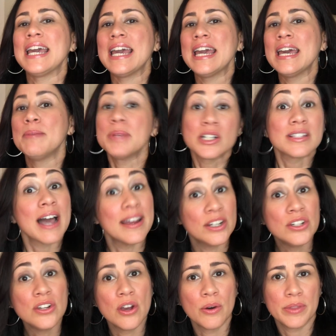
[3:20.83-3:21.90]
And because I
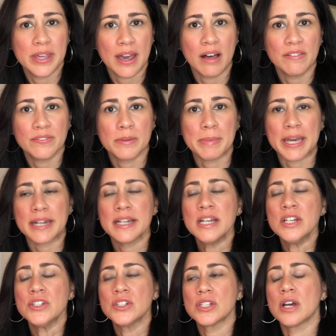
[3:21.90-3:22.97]
know the alphabet.
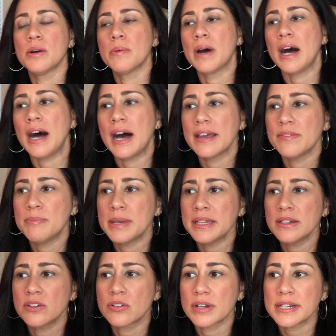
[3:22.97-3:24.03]
So I've
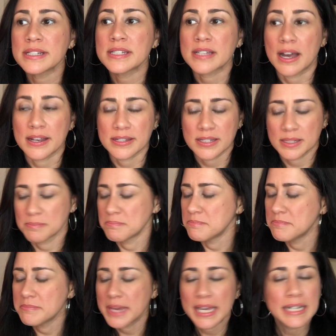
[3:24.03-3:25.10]
been criticized
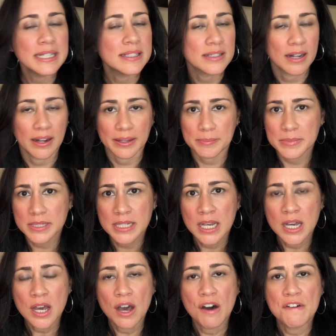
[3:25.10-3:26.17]
many times
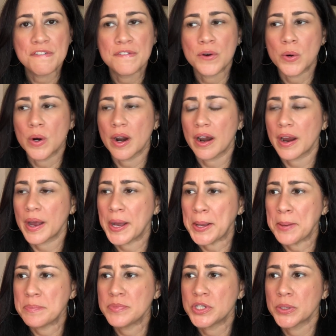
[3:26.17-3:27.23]
for
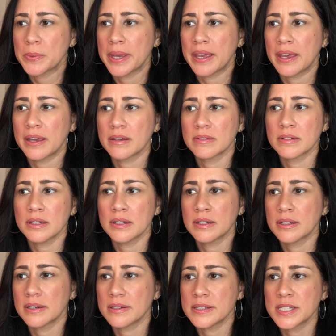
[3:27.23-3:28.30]
doing
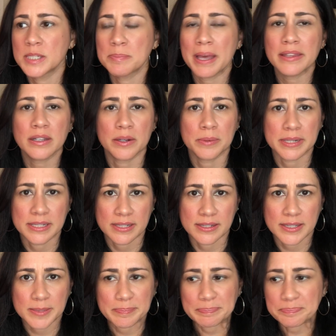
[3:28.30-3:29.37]
spelling
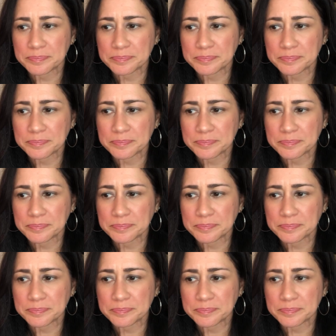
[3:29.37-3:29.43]
quizzes.